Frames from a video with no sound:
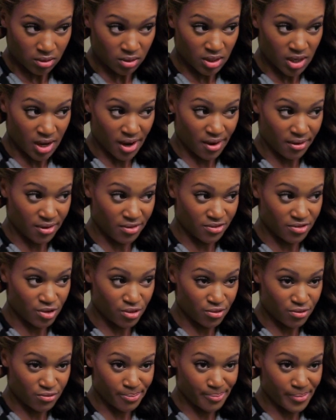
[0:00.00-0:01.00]
Now, if
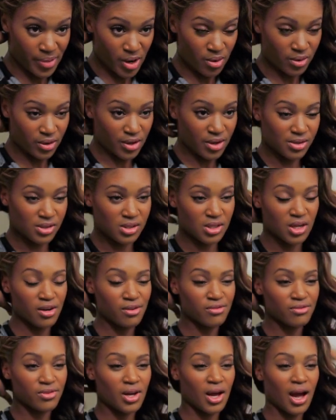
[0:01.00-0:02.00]
you poke
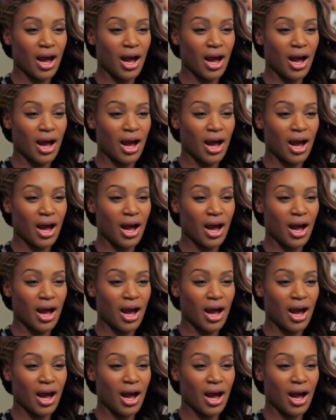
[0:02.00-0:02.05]
yourself,